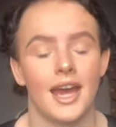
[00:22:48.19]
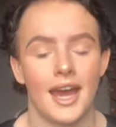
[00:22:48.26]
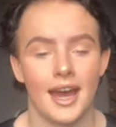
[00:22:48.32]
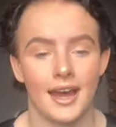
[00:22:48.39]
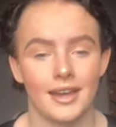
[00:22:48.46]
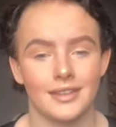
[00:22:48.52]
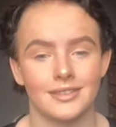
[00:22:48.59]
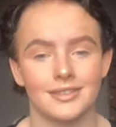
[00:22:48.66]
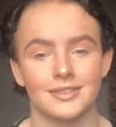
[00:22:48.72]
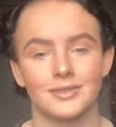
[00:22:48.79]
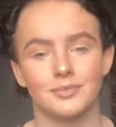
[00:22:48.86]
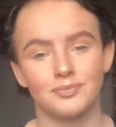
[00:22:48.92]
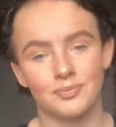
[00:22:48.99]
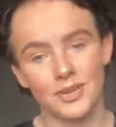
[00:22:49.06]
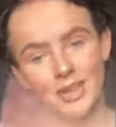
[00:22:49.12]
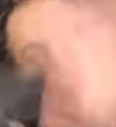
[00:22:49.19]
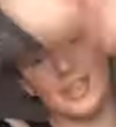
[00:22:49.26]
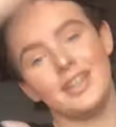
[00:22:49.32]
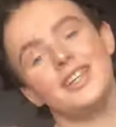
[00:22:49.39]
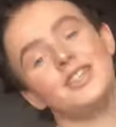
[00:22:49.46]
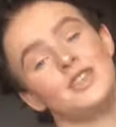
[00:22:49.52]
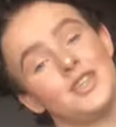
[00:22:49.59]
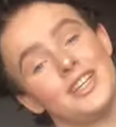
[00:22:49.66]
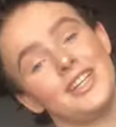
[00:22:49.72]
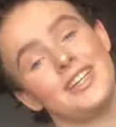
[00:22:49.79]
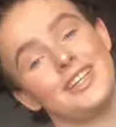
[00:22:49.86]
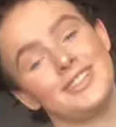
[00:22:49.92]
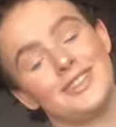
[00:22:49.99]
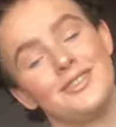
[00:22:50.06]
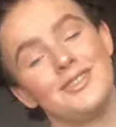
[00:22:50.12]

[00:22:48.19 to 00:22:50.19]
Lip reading: and enjoy the rest of